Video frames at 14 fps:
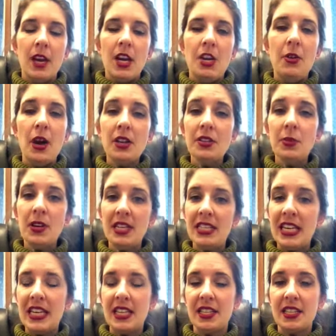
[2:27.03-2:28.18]
You also want to
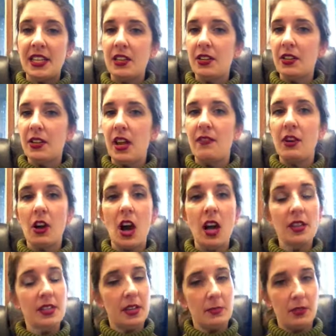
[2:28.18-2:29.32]
take the skill of your
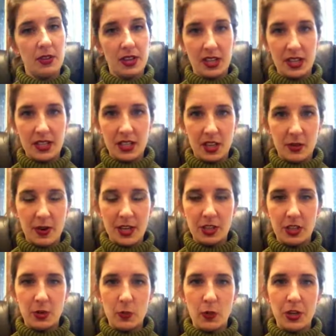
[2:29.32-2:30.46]
ensemble into
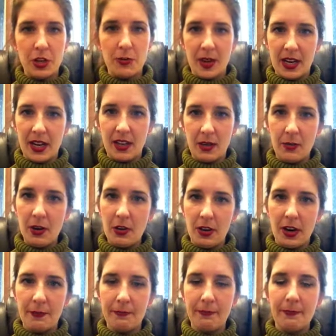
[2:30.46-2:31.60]
consideration when you're picking the
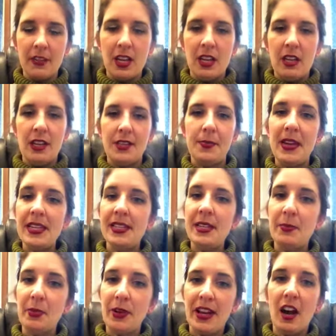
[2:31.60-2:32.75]
program. This may seem
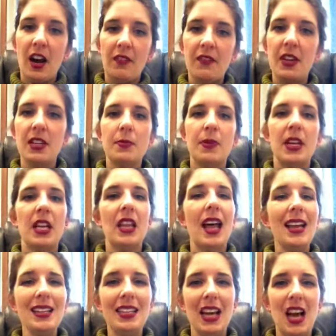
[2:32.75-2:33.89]
pretty obvious, but a lot
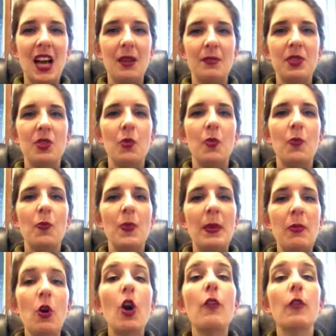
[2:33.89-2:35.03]
of times
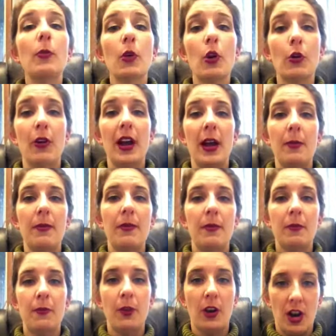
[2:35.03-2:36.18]
people overprogram
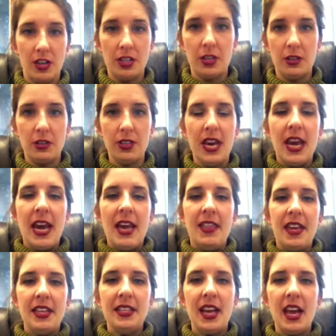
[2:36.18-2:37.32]
for concerts.
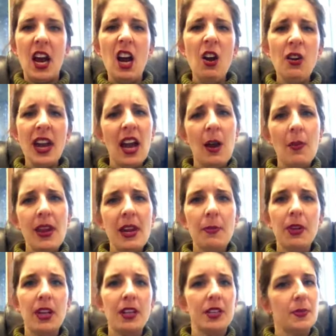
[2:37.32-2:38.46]
They say, oh yeah, we can
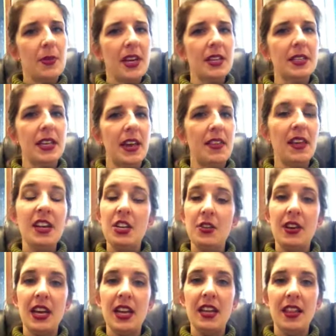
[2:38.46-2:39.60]
play this piece, and then you
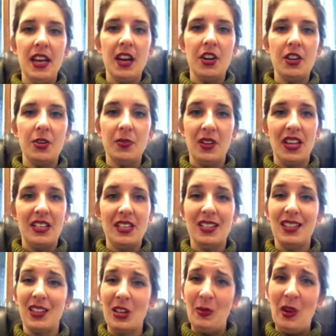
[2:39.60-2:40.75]
get in there and you realize it's a
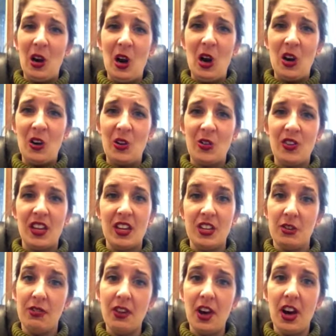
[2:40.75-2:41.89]
little bit harder than you
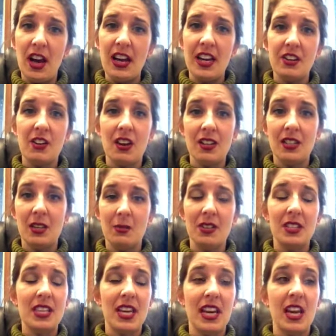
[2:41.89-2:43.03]
thought, and your ensemble is
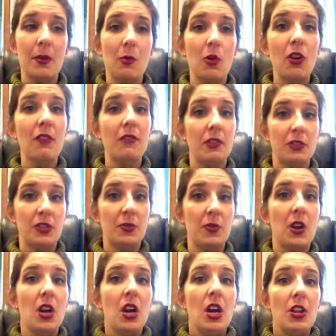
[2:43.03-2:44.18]
taking more of those
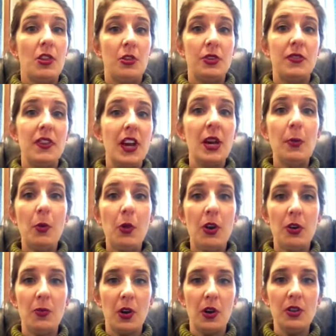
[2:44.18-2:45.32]
very
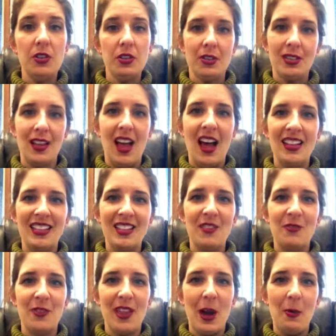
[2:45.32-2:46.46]
important rehearsal slots
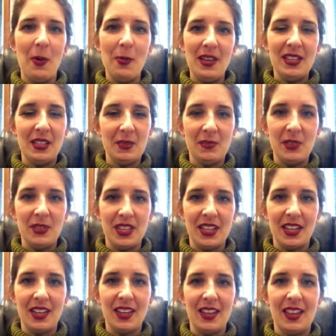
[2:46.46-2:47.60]
for that one piece of
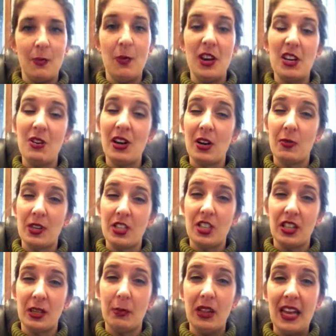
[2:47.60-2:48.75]
music than what you had
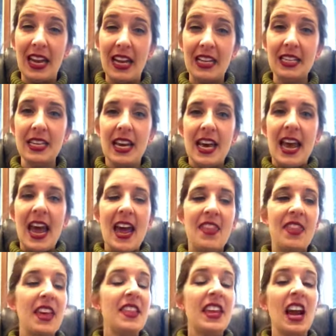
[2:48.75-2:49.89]
originally planned, and
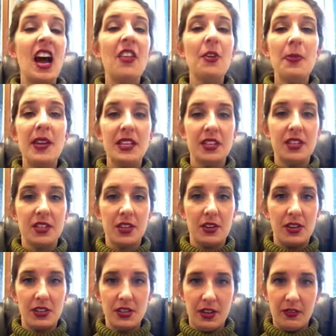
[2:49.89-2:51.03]
then the other pieces are going
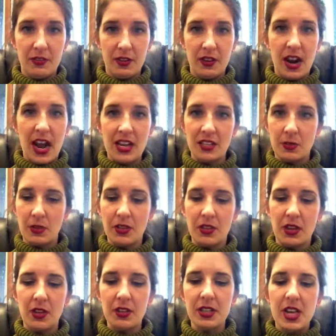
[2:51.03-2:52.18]
to suffer as a
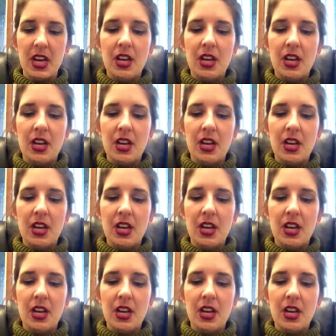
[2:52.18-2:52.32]
result.